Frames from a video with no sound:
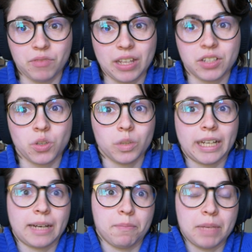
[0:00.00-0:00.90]
they sold
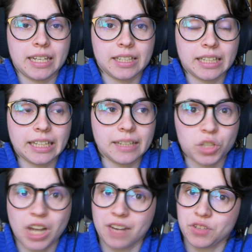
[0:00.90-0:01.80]
like immediately,
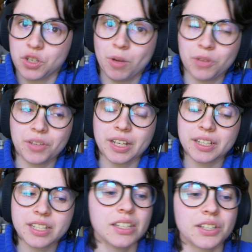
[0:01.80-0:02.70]
which kind of snowballed
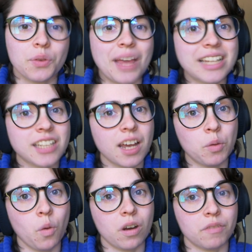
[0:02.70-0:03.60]
things. So that's got to
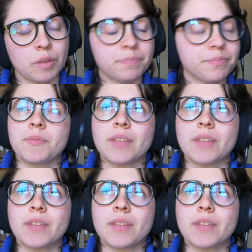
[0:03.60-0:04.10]
be one of them.